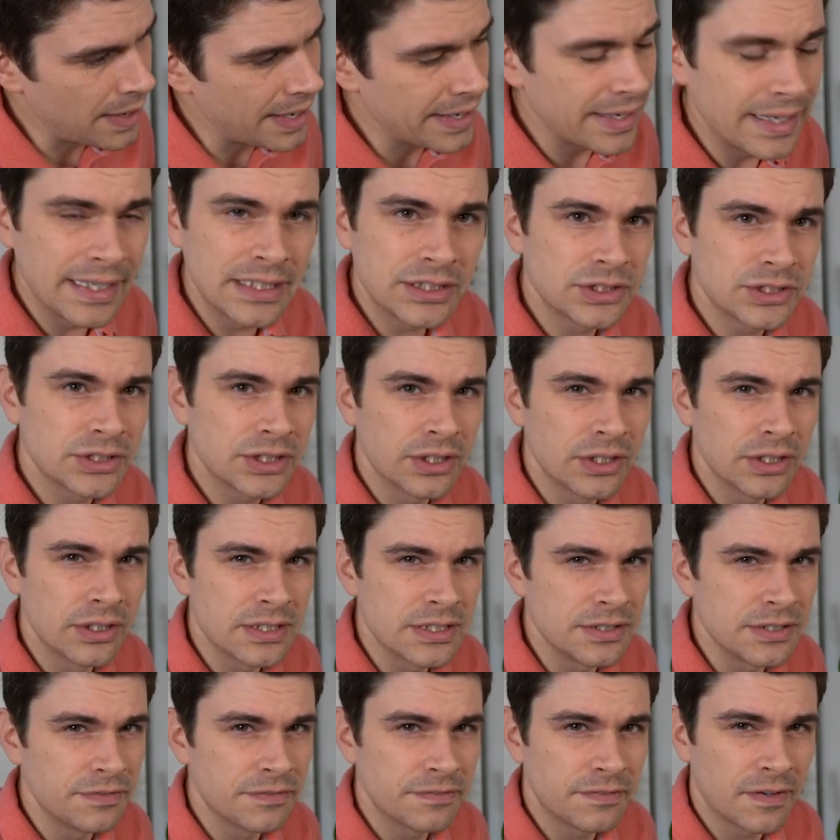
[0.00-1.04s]

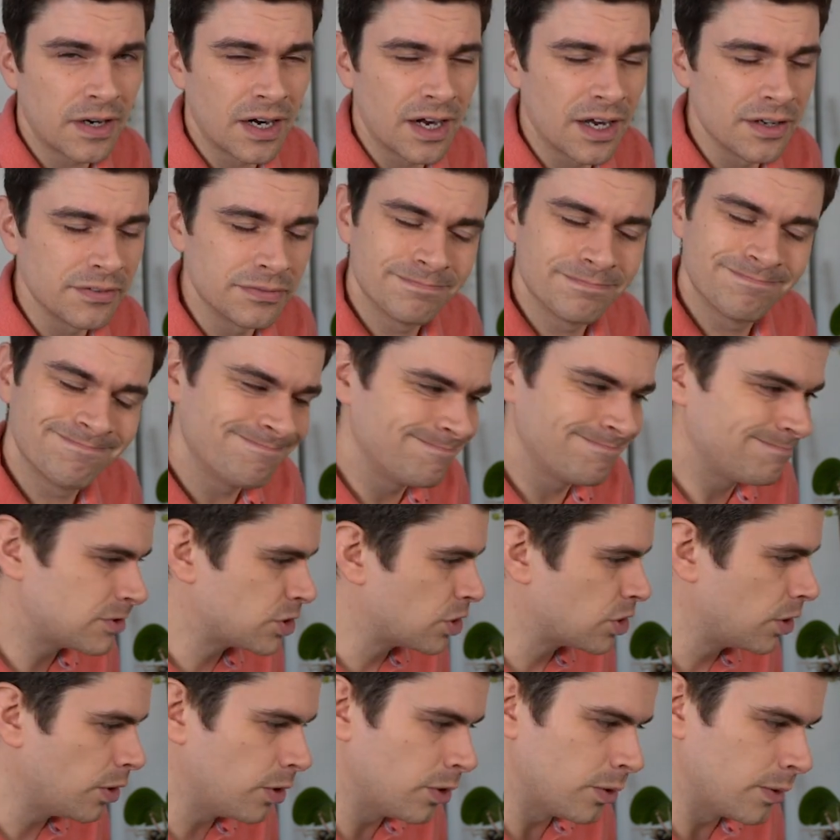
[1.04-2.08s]
NH35,
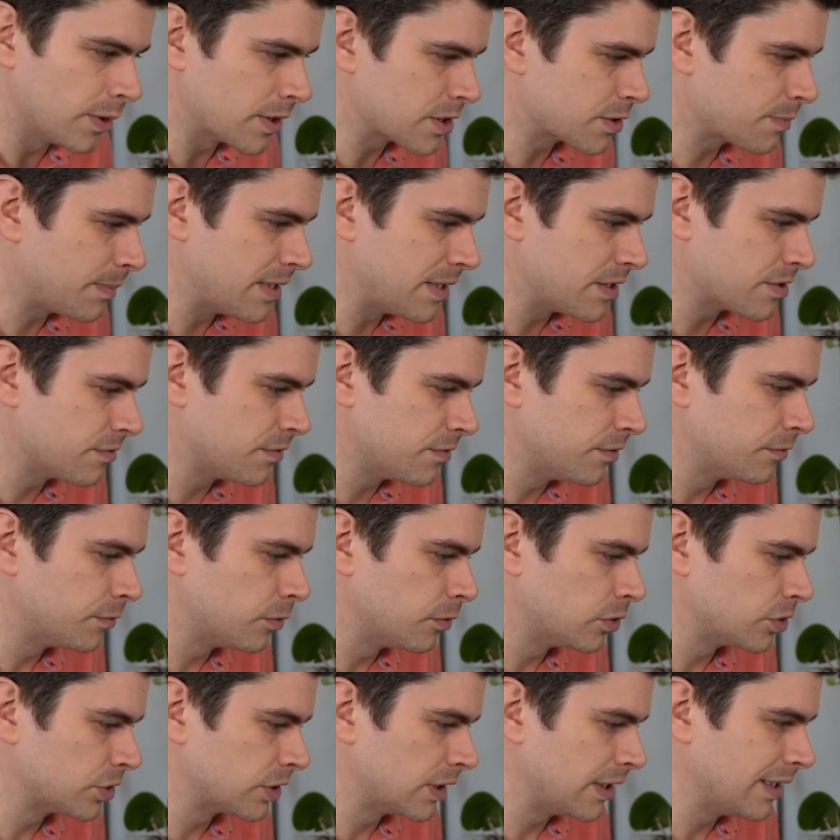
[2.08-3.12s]
too expensive
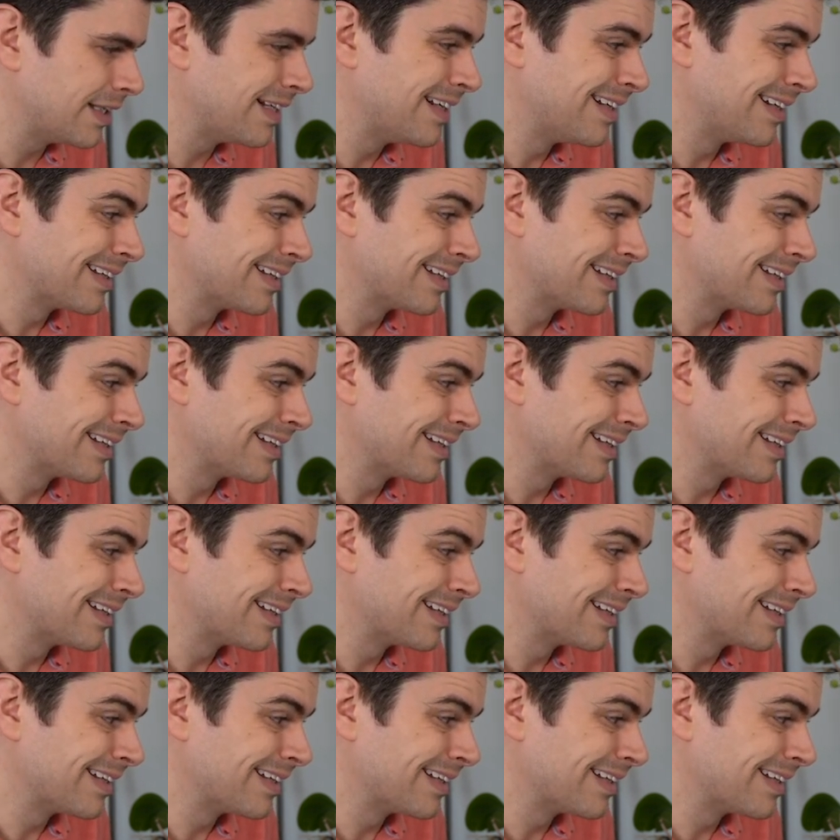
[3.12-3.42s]
unfortunately.